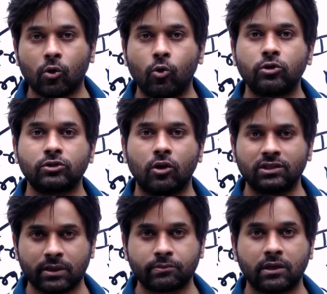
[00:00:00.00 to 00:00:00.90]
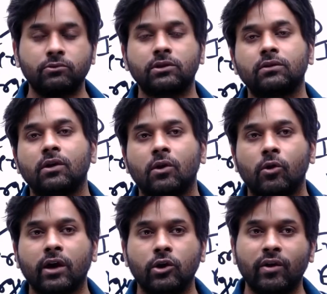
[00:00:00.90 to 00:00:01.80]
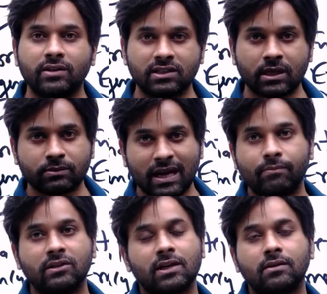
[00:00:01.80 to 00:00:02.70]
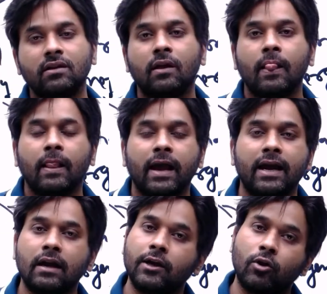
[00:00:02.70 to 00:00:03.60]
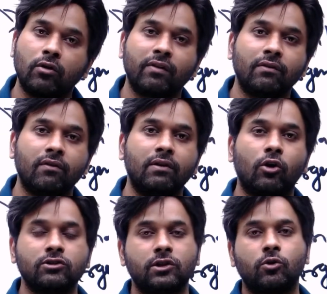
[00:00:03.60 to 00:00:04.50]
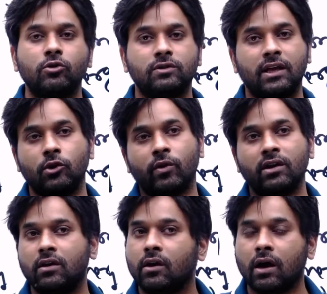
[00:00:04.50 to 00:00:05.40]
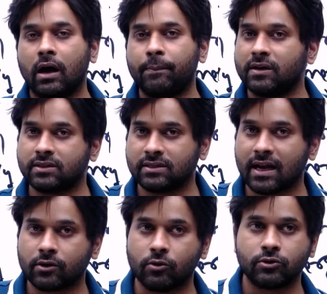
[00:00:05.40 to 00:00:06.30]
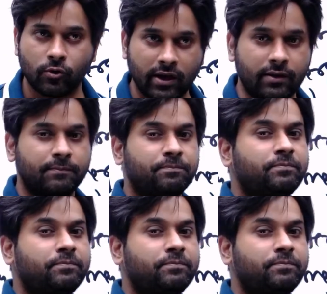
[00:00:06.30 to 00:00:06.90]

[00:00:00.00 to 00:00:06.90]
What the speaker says: course or subscription. Okay, you can just subscribe this channel, and later on when we will launch the course, then you can purchase that course. Okay,